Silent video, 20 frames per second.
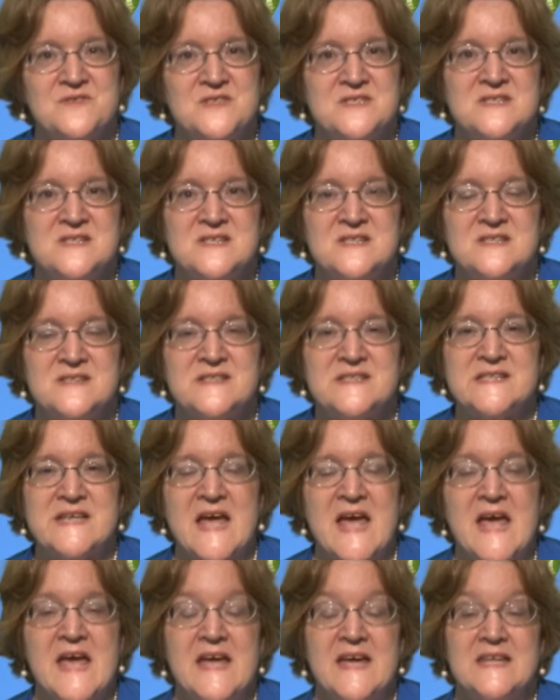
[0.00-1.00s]
of diseases
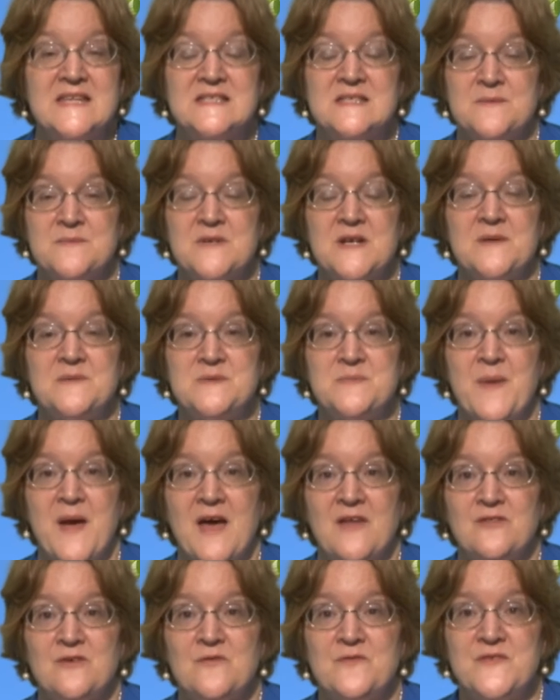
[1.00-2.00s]
and sometimes
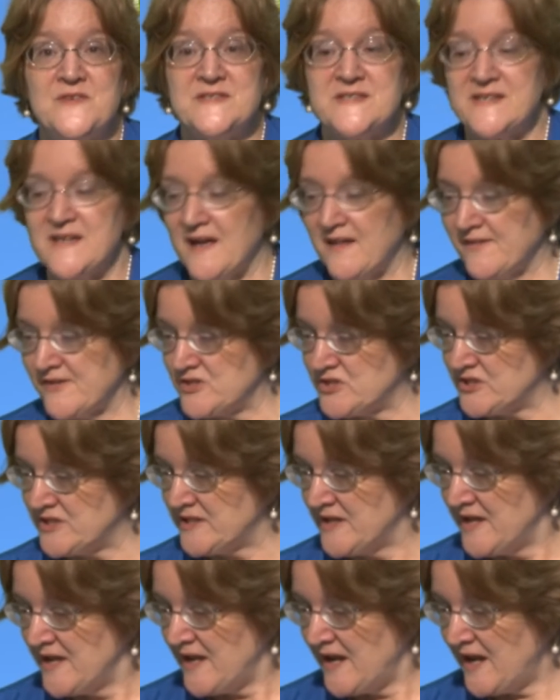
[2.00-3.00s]

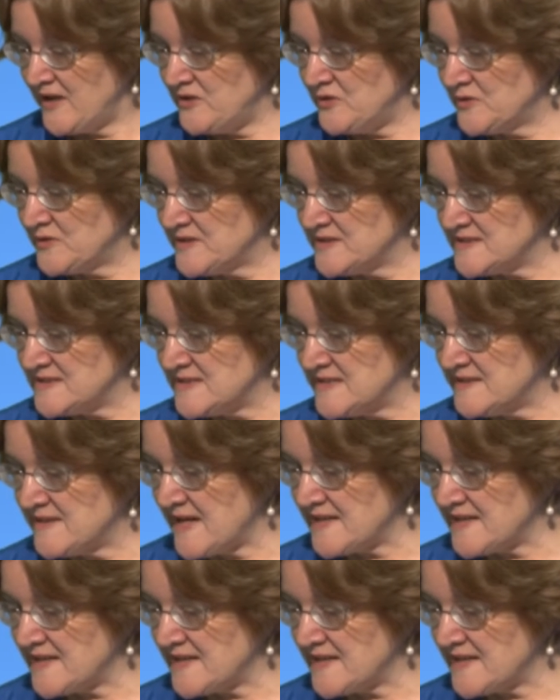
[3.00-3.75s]
pathophysiology. And you can see